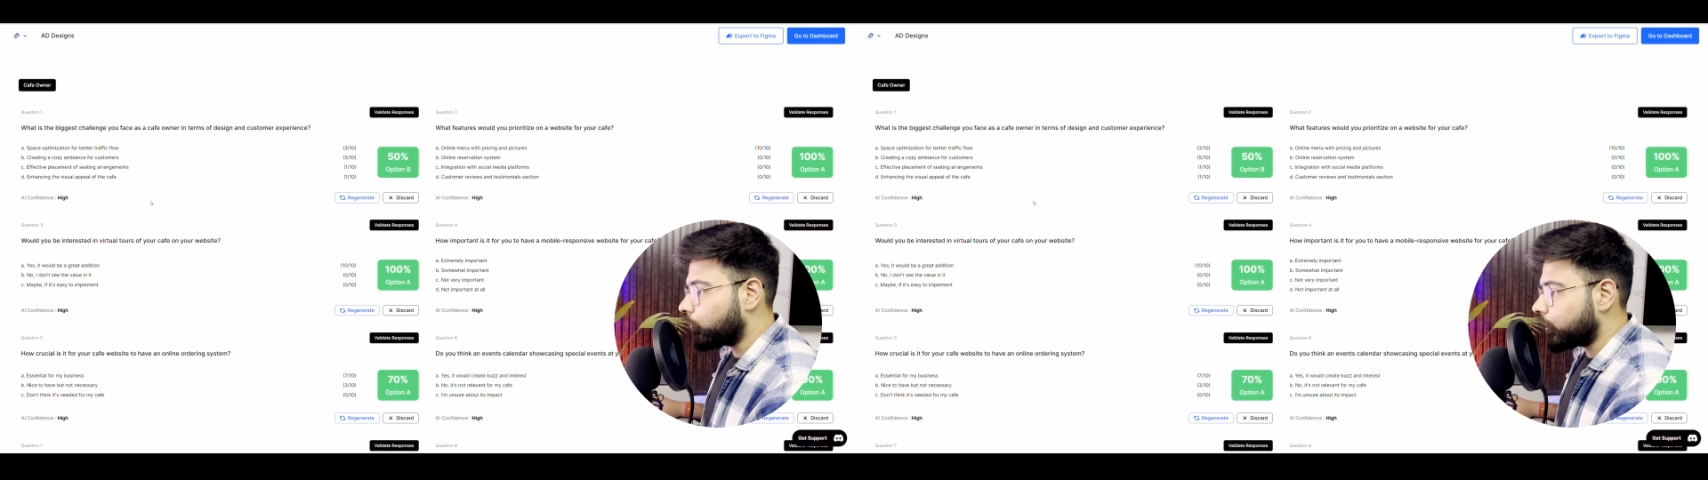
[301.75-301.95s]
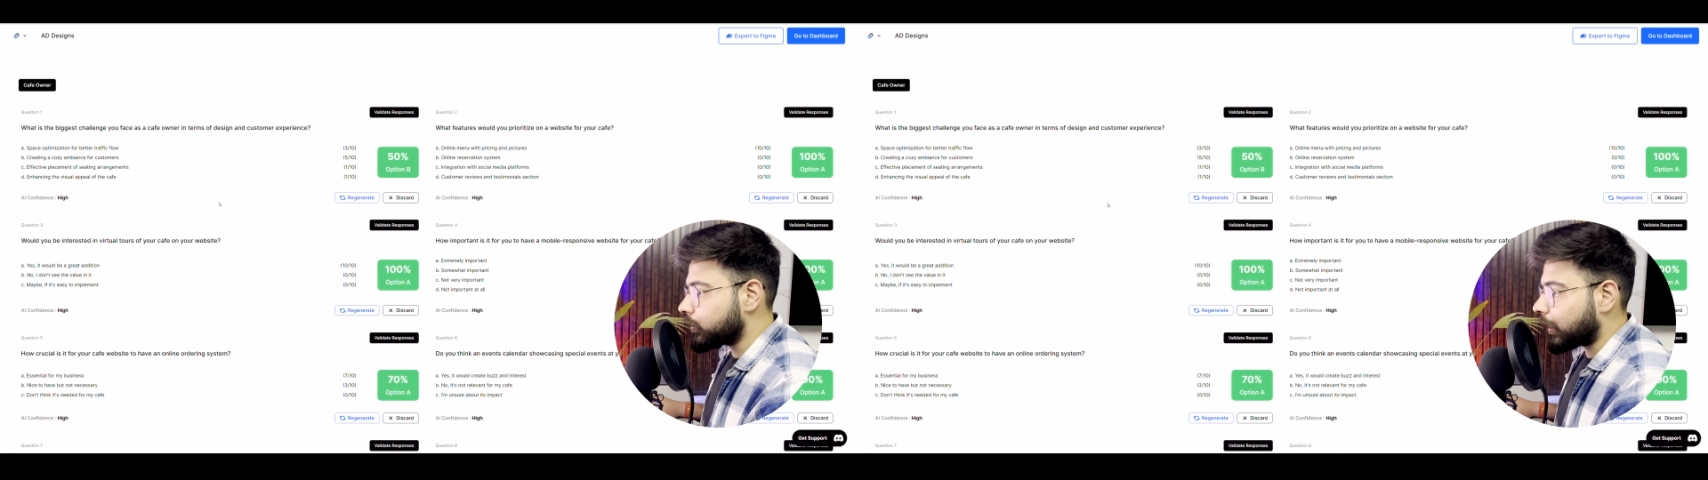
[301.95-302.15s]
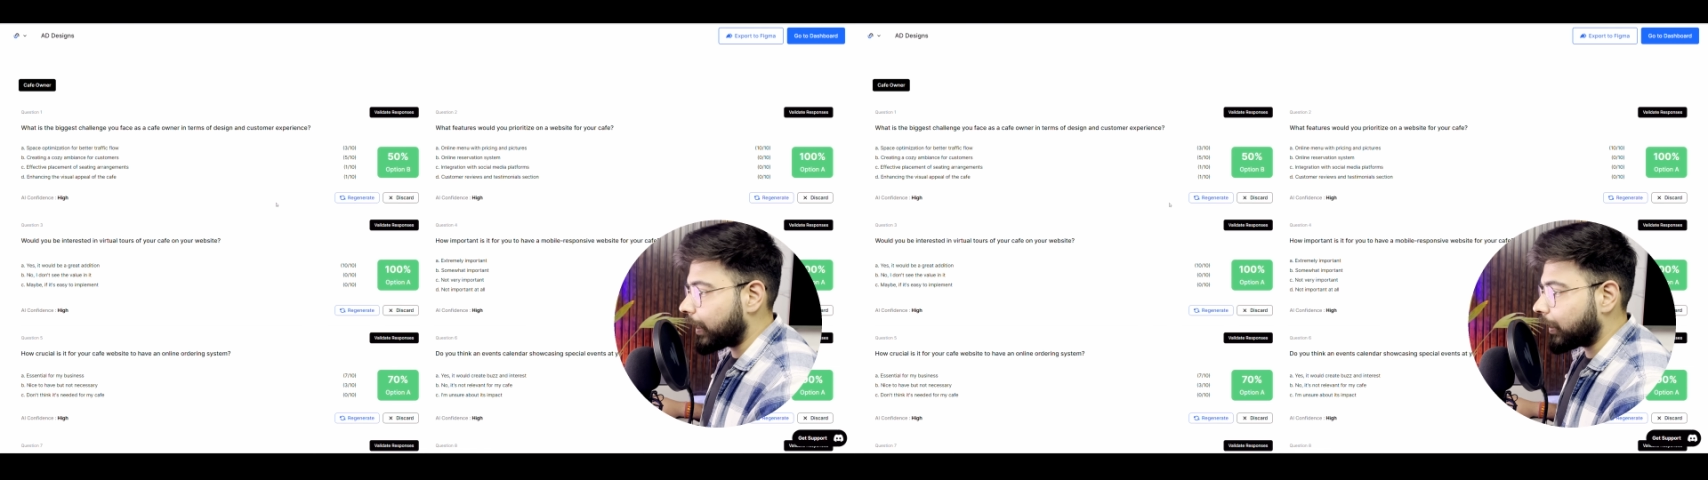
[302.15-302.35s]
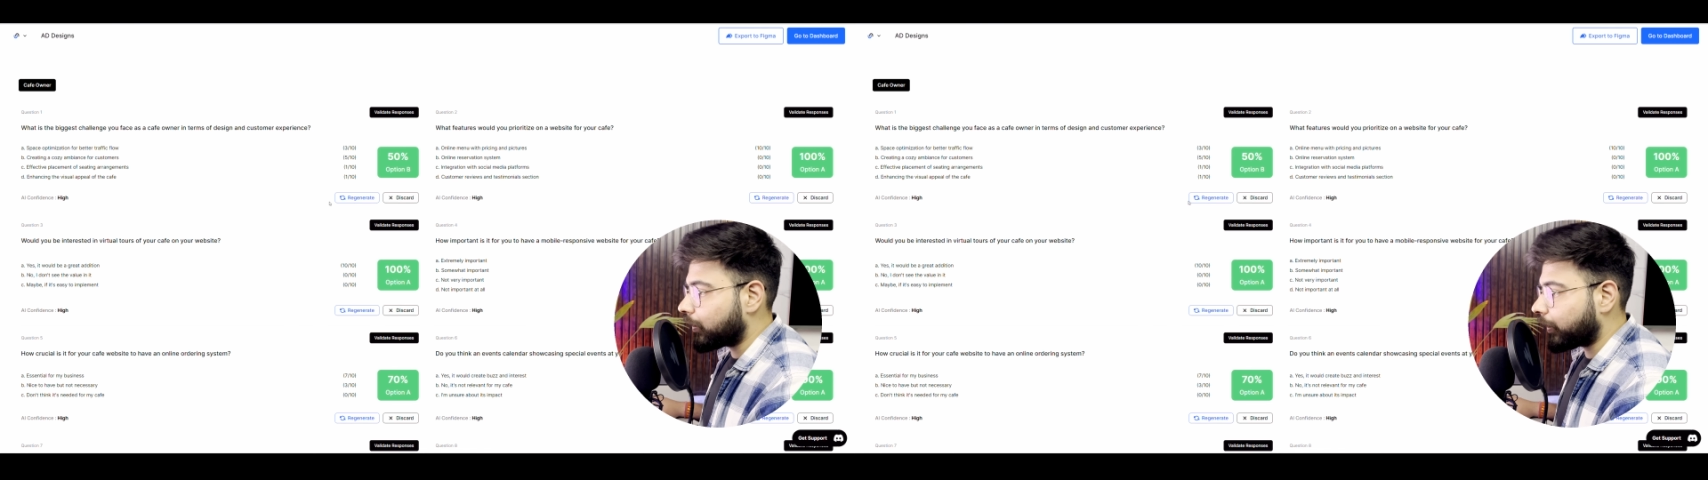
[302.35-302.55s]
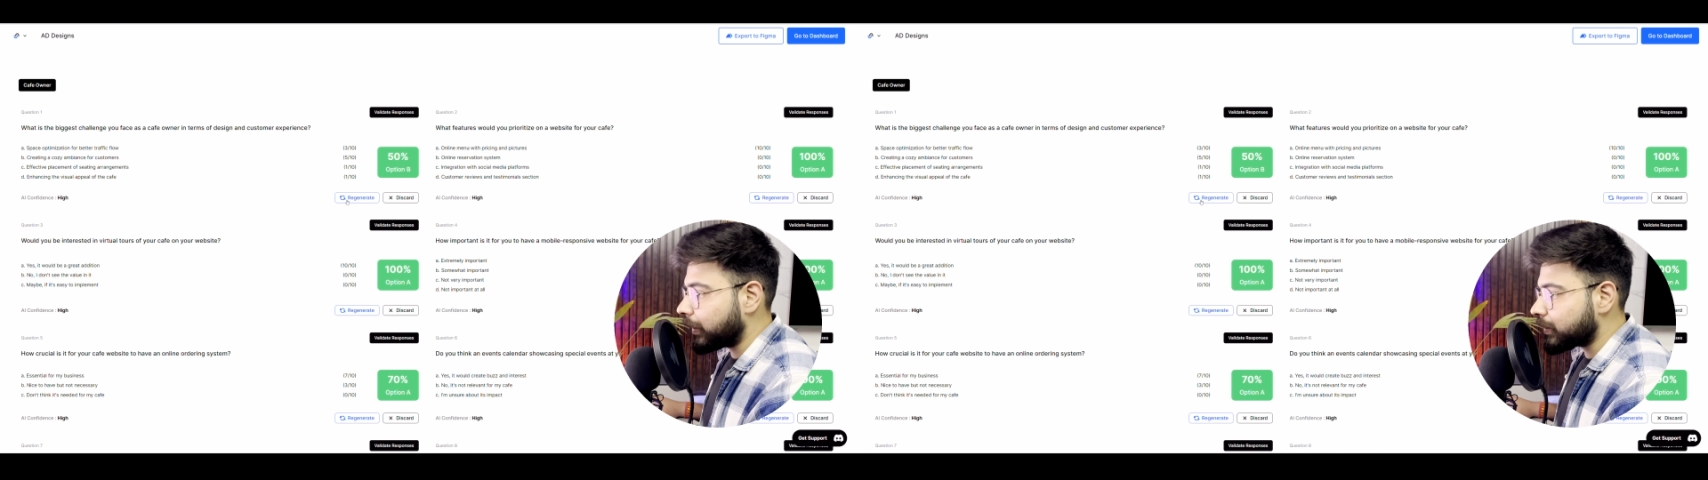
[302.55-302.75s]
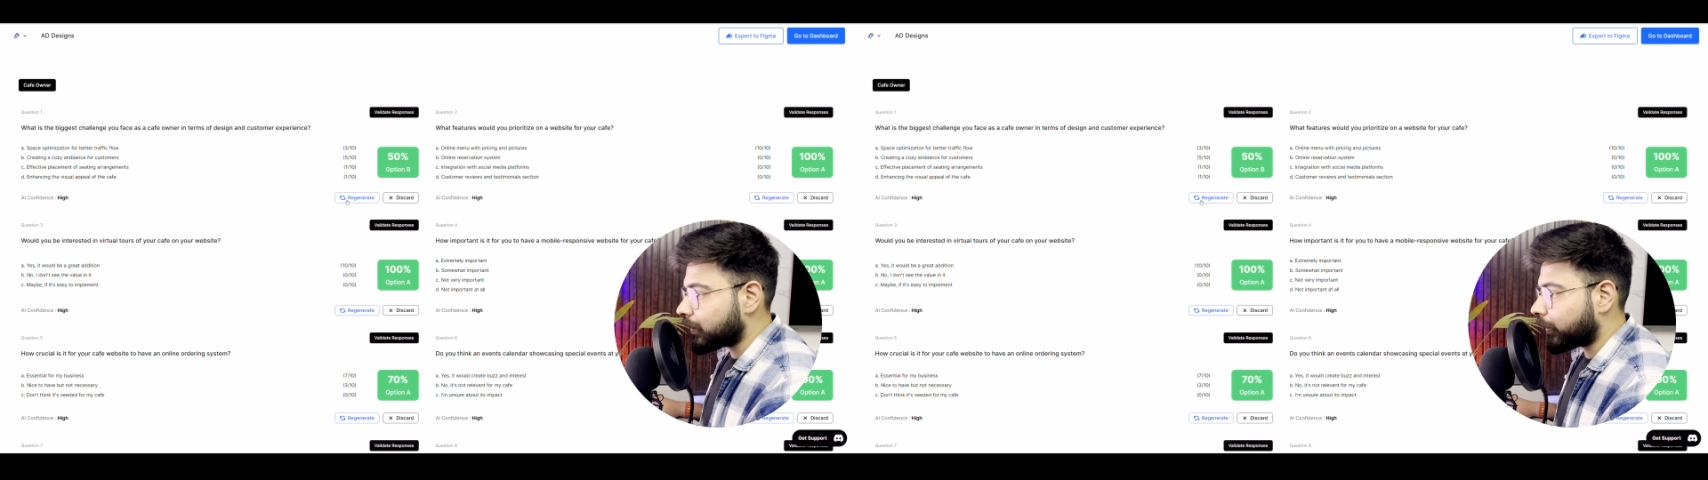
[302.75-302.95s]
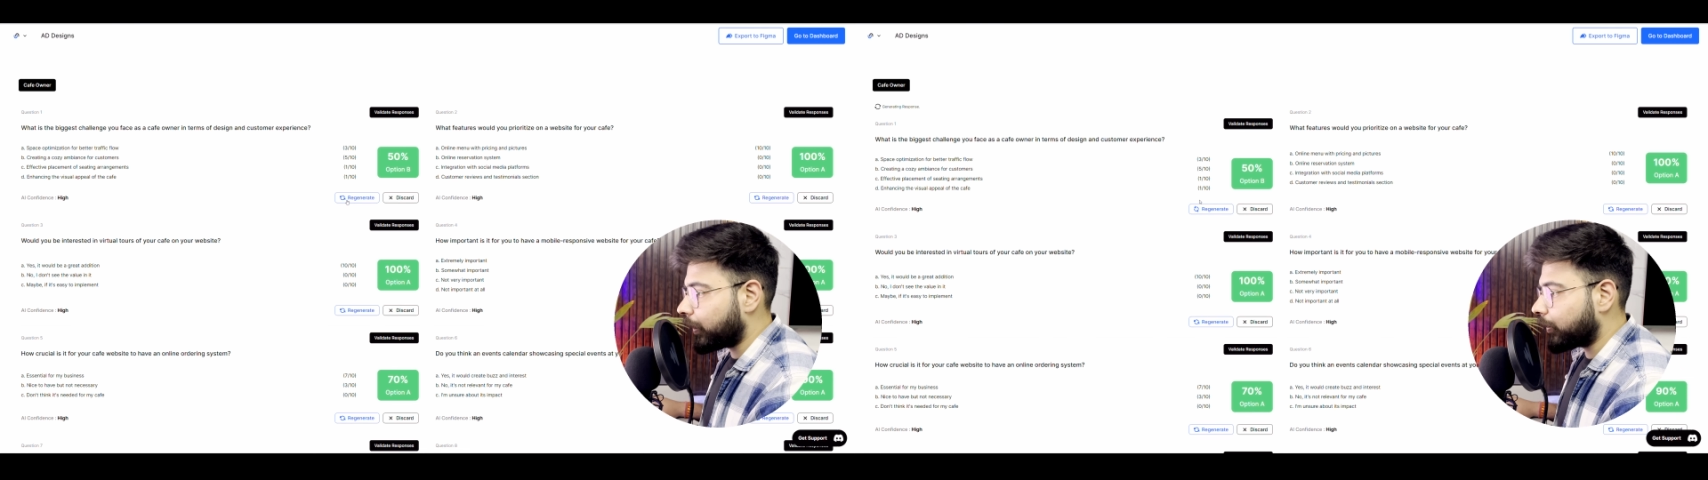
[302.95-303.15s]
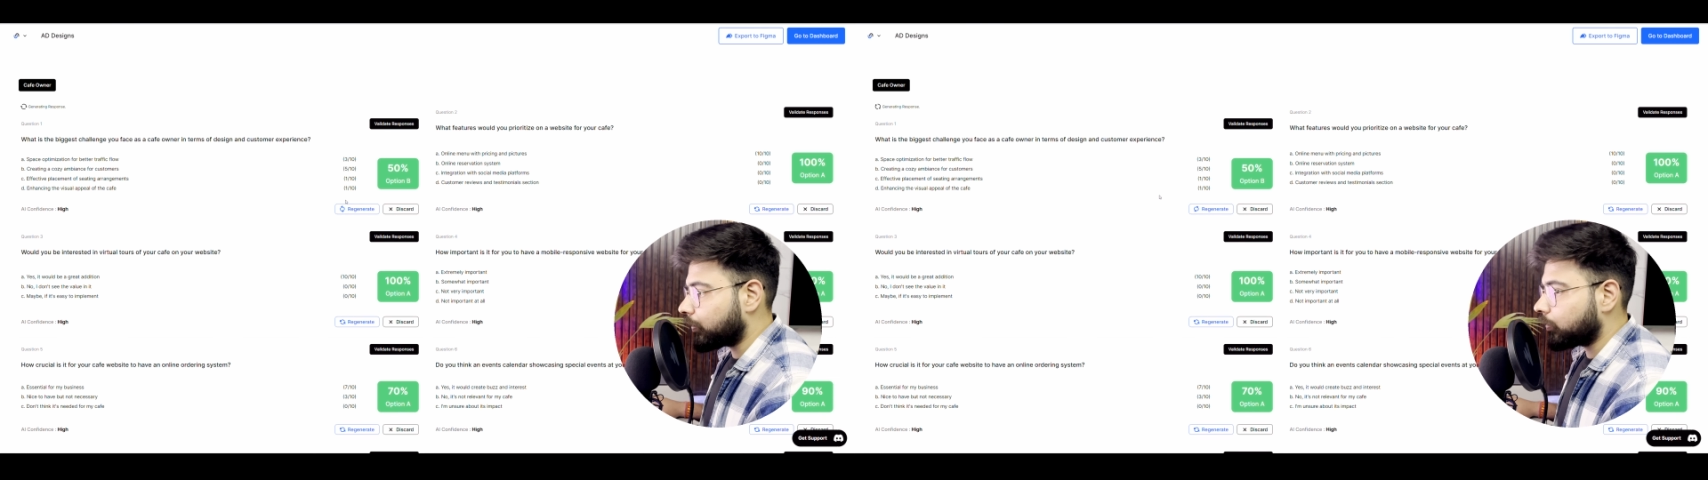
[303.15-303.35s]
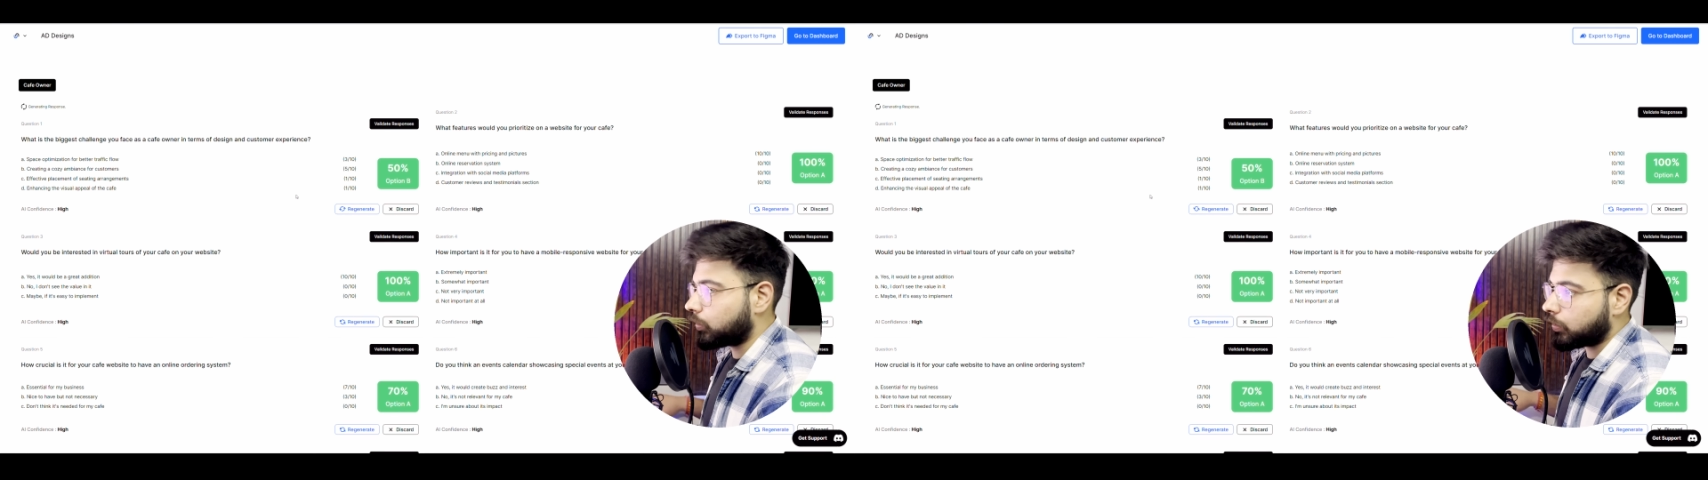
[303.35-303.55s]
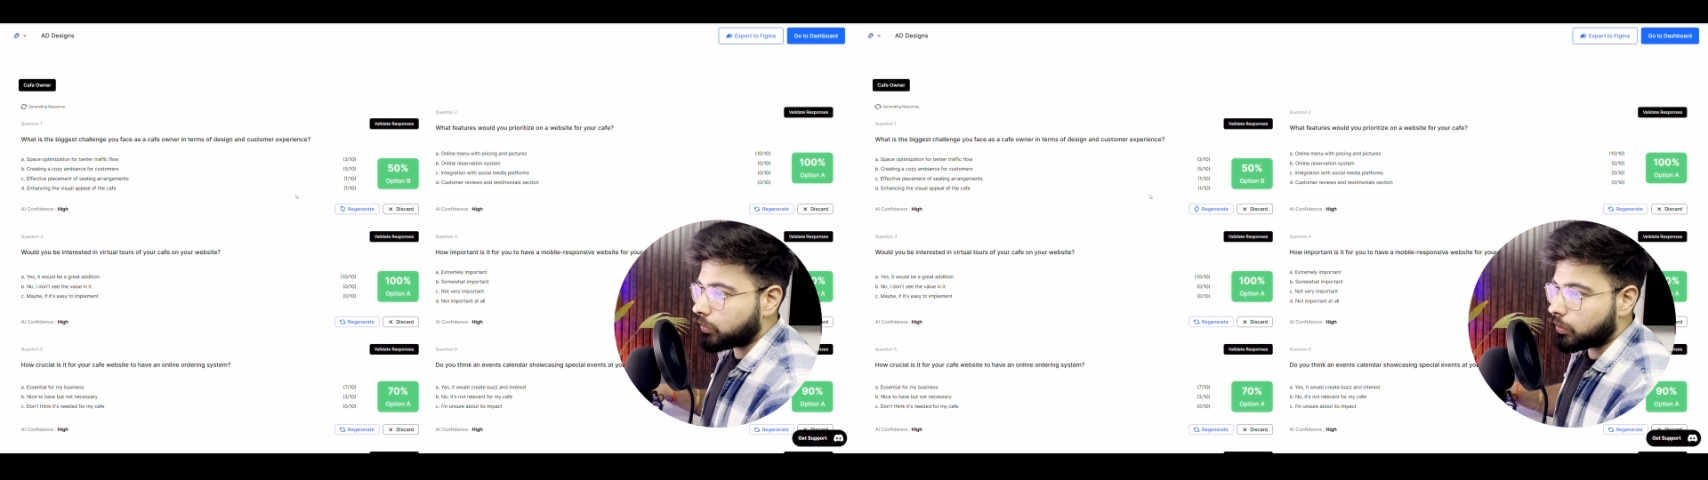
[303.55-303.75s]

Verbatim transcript: is I can regenerate the